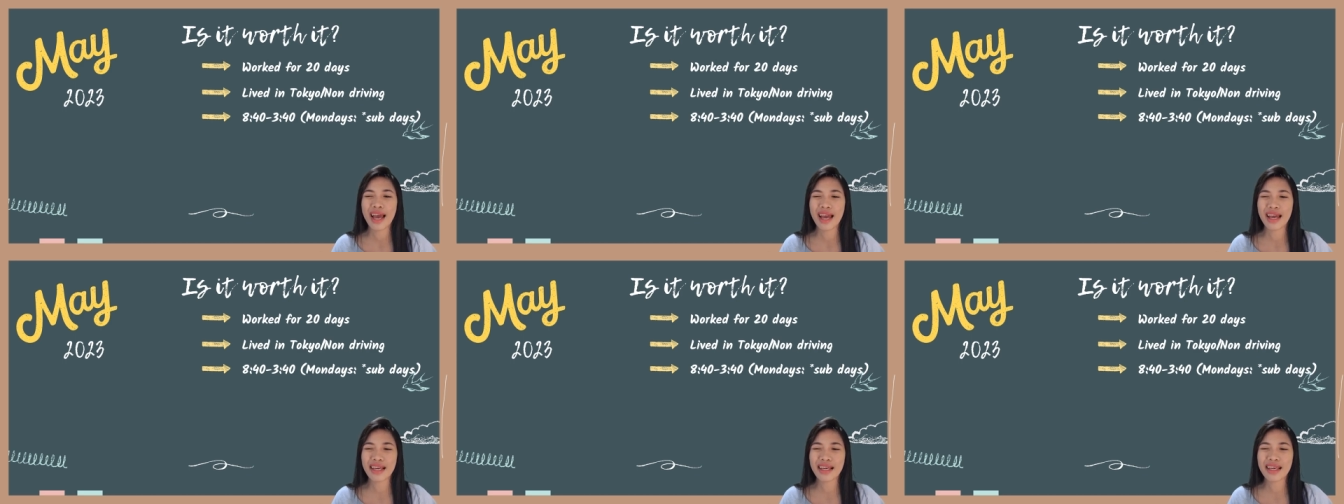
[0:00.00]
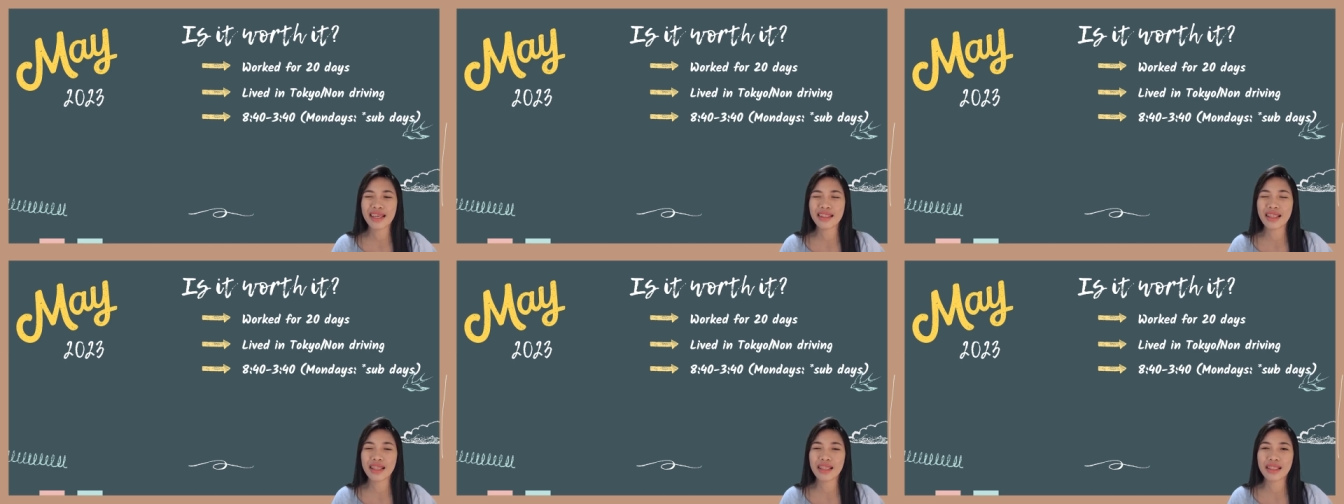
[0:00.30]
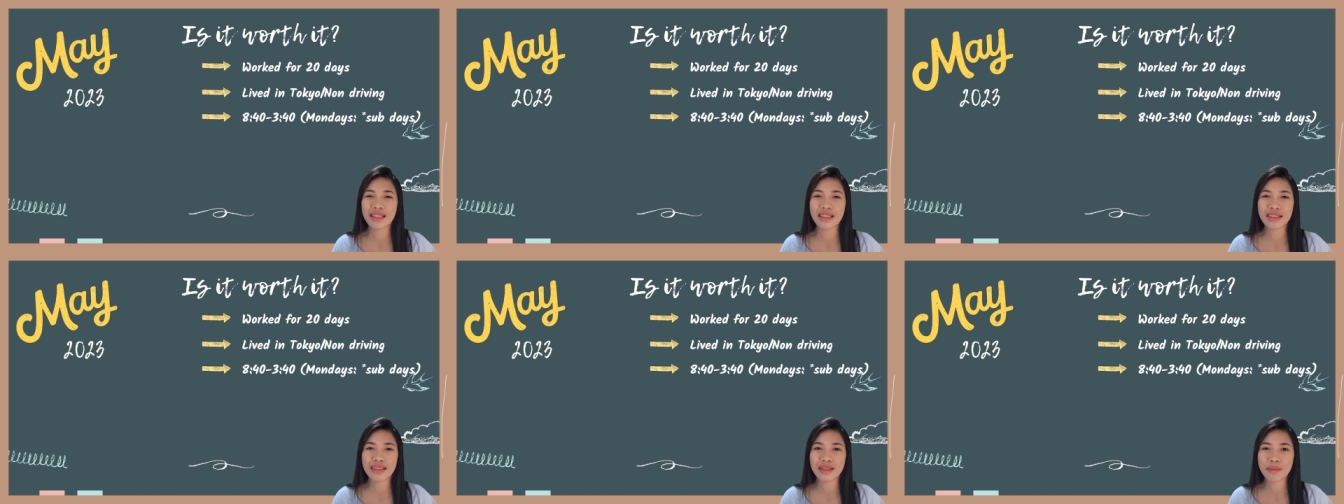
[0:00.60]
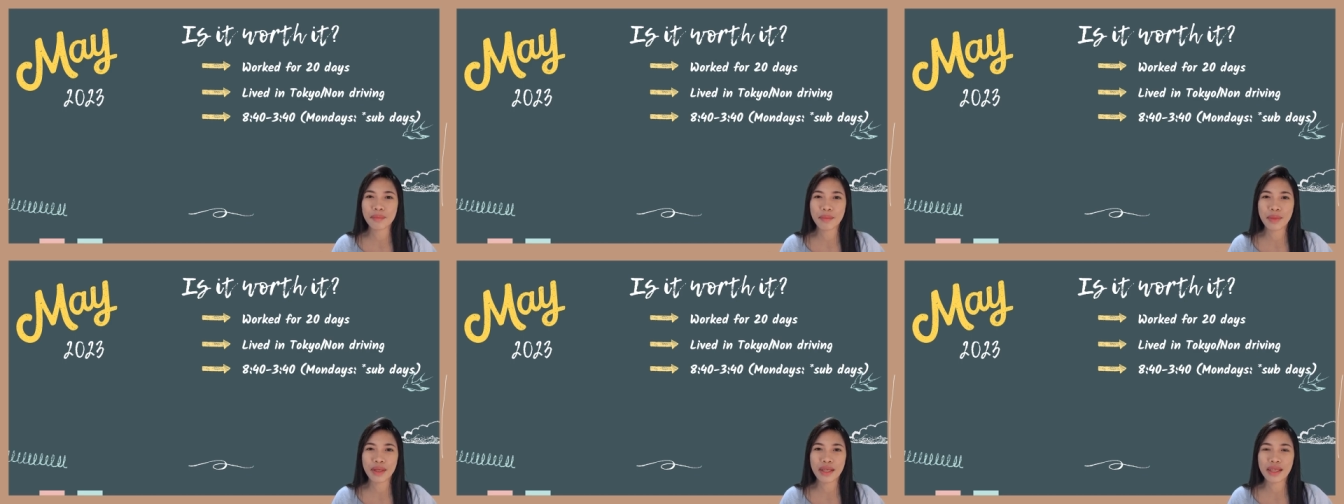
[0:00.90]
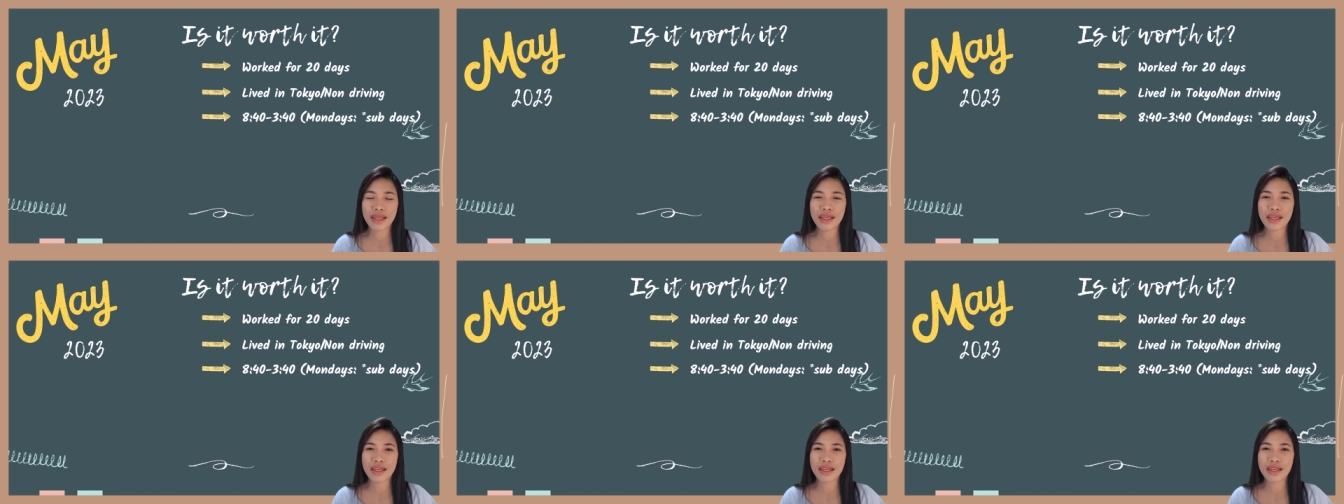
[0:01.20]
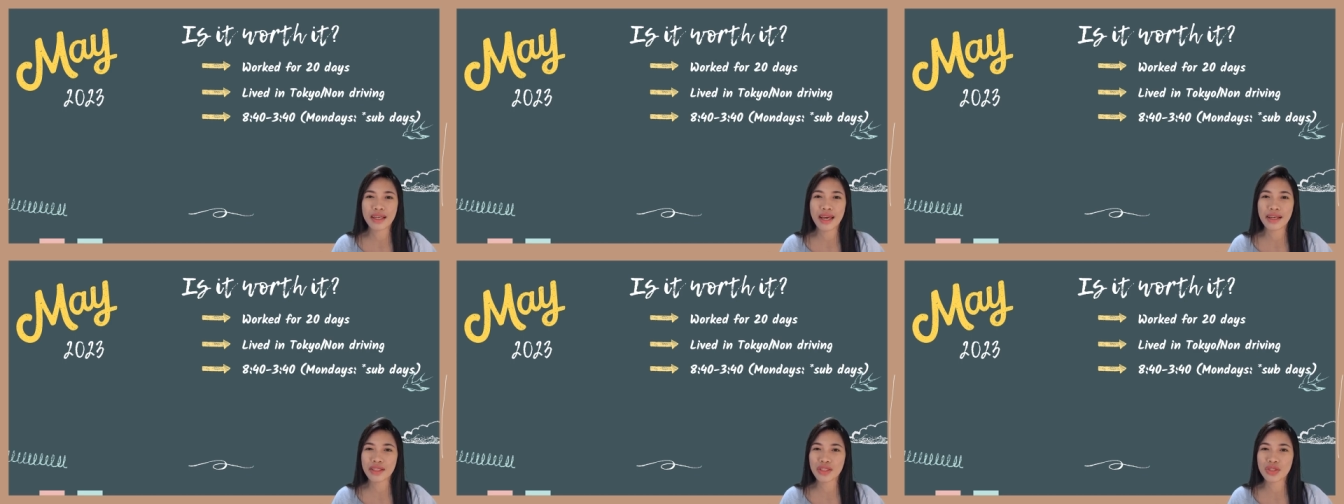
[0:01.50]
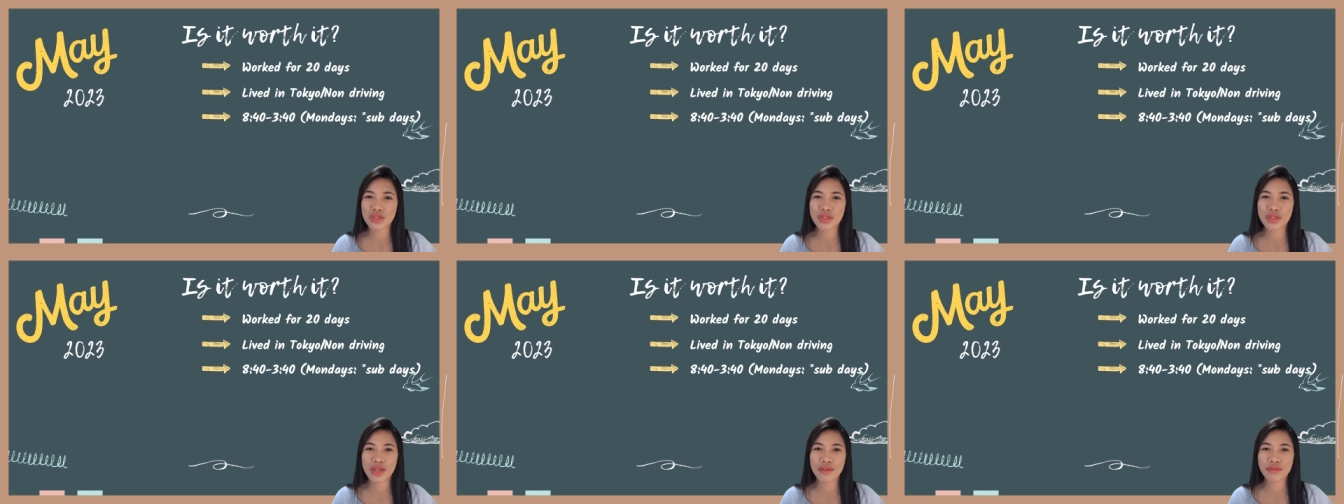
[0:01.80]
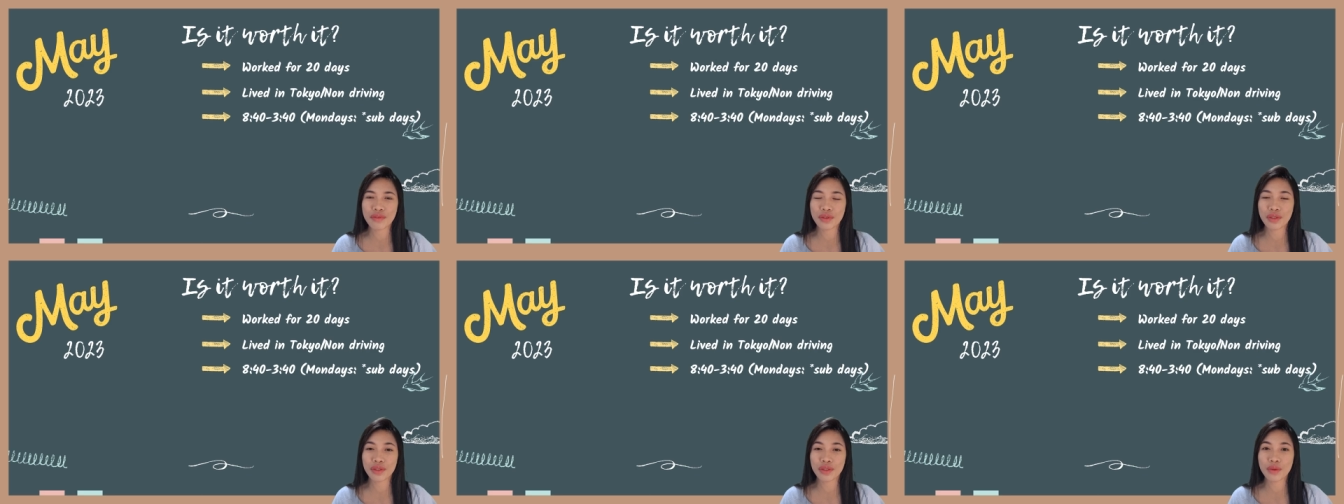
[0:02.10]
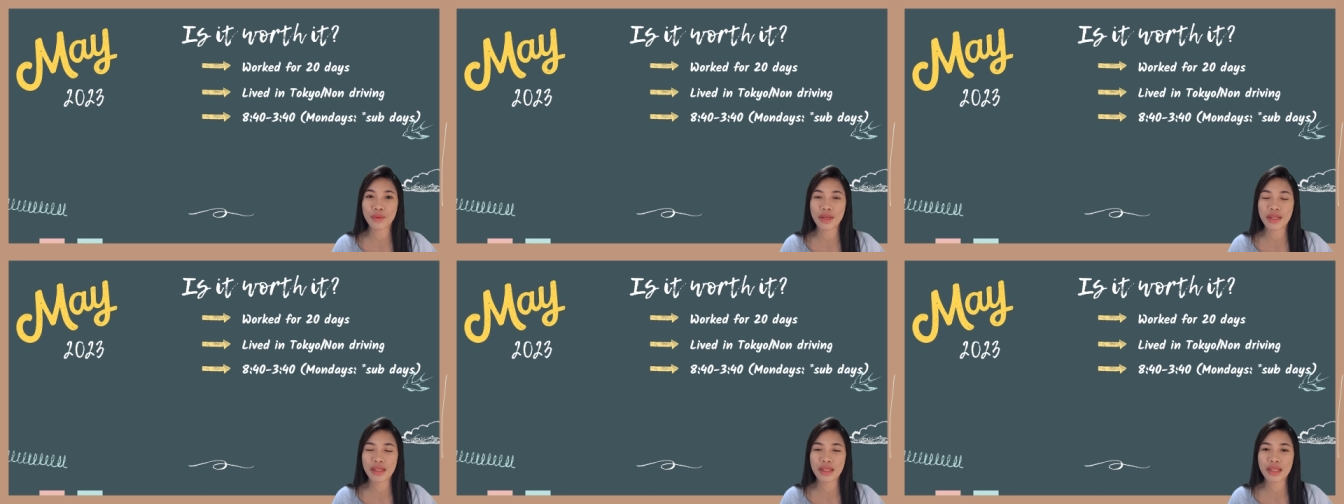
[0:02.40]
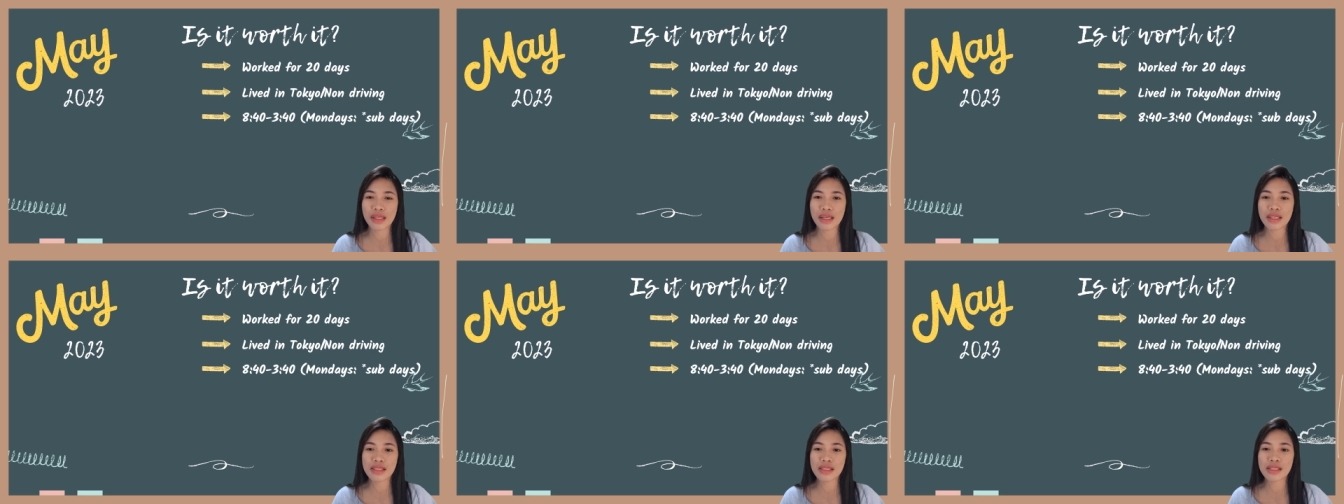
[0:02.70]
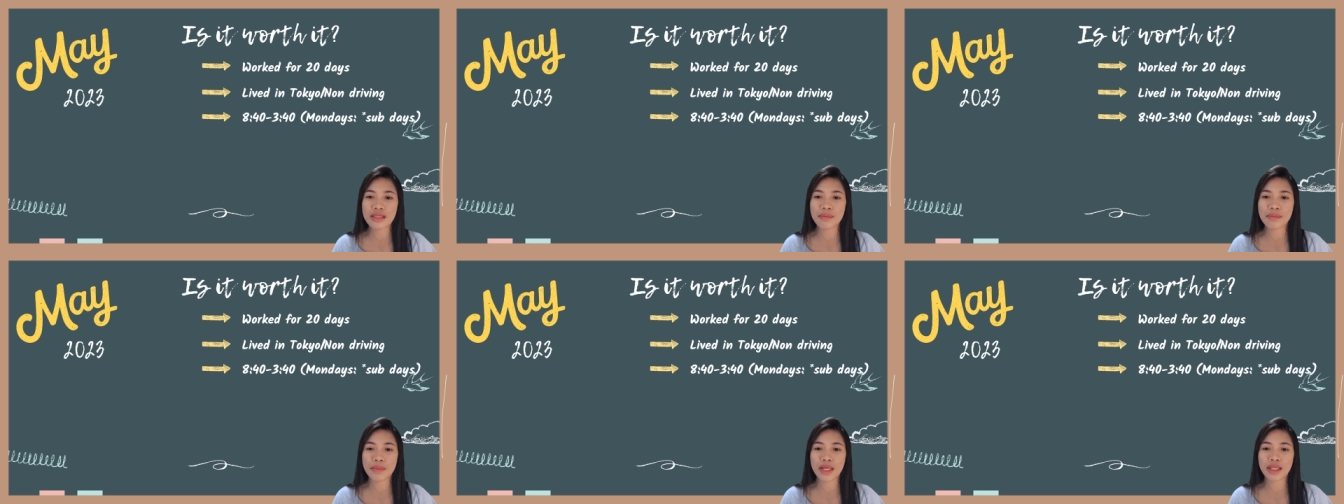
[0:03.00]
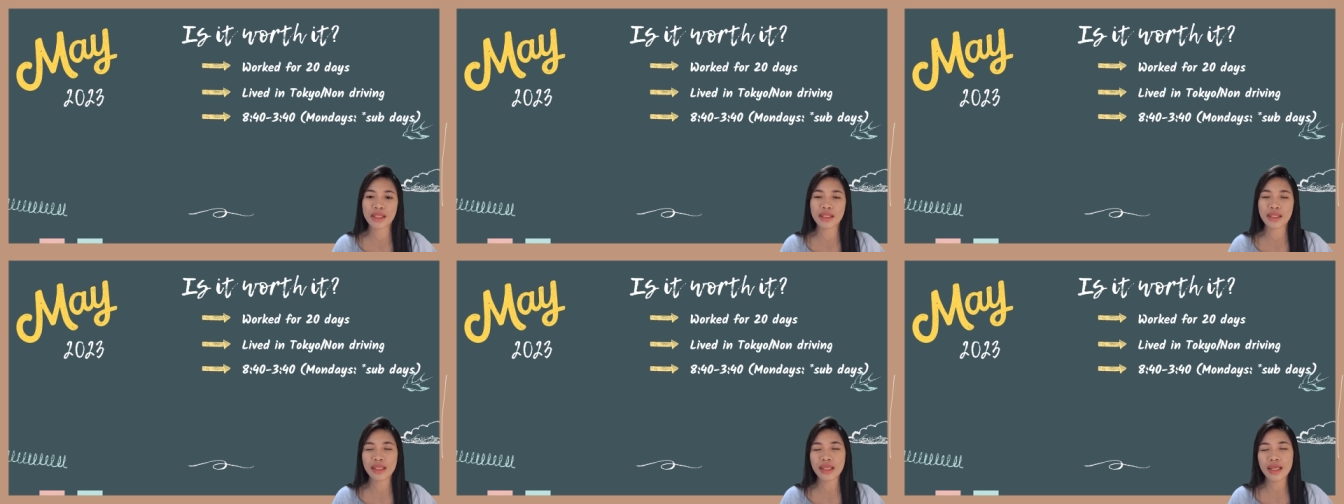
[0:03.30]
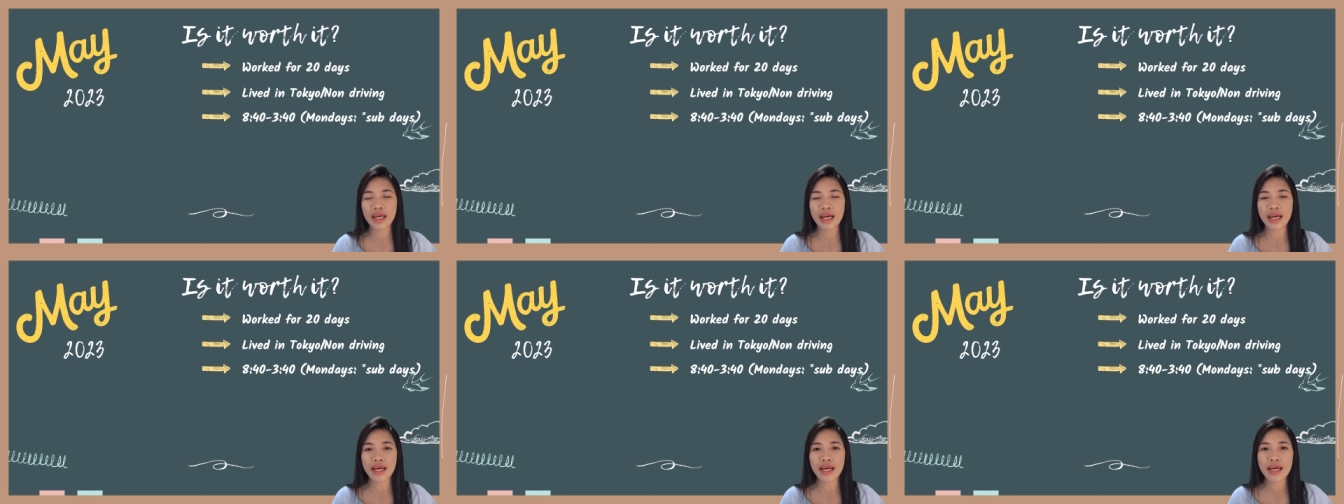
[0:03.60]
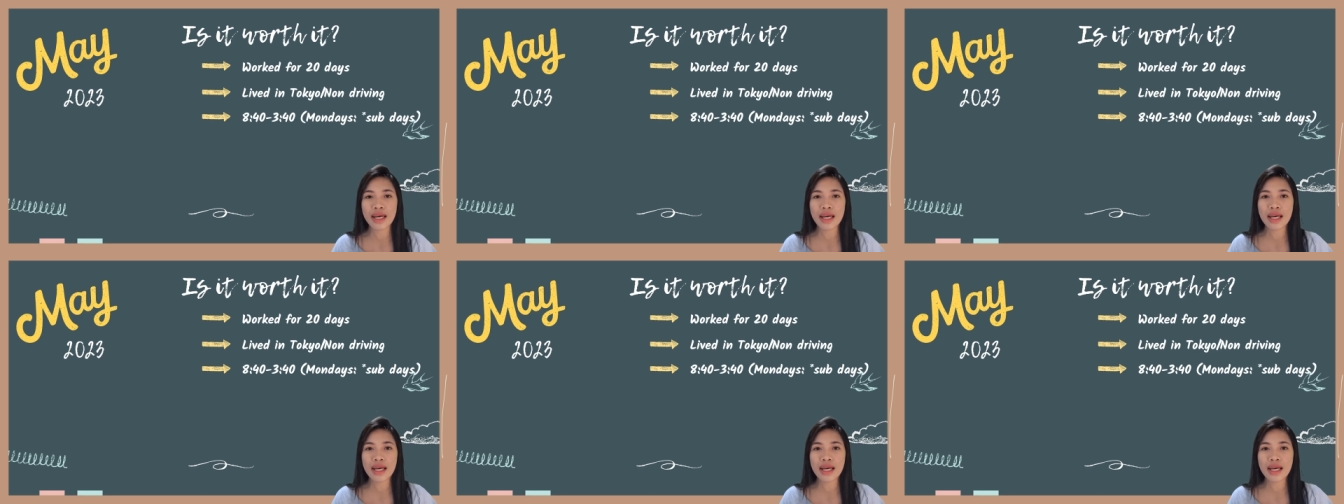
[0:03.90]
I get a little pay extra for doing this, but yeah.